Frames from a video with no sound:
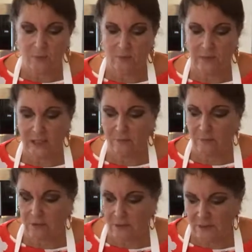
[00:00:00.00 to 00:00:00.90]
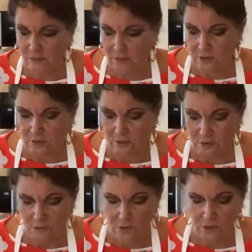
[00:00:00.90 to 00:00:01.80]
But I'm going
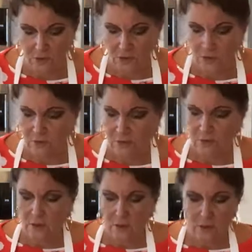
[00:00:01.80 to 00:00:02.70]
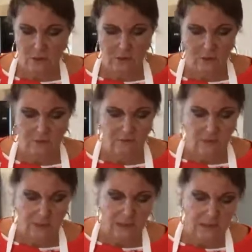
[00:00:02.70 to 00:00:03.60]
to do three
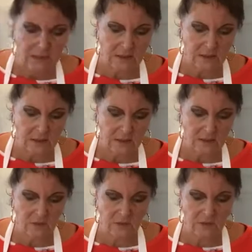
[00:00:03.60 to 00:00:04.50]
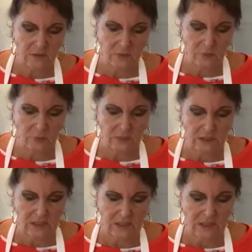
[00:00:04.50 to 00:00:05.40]
of these. We're going to put
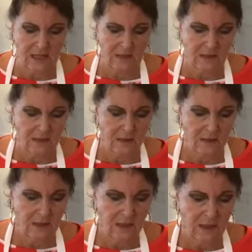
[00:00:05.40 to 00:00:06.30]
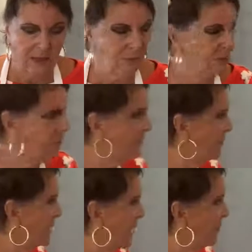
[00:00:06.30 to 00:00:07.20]
these together. How are we doing
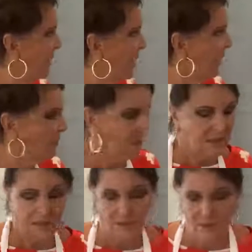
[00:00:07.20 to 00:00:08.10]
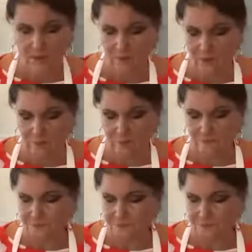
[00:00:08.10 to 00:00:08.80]
for time here, Chris? Are we good?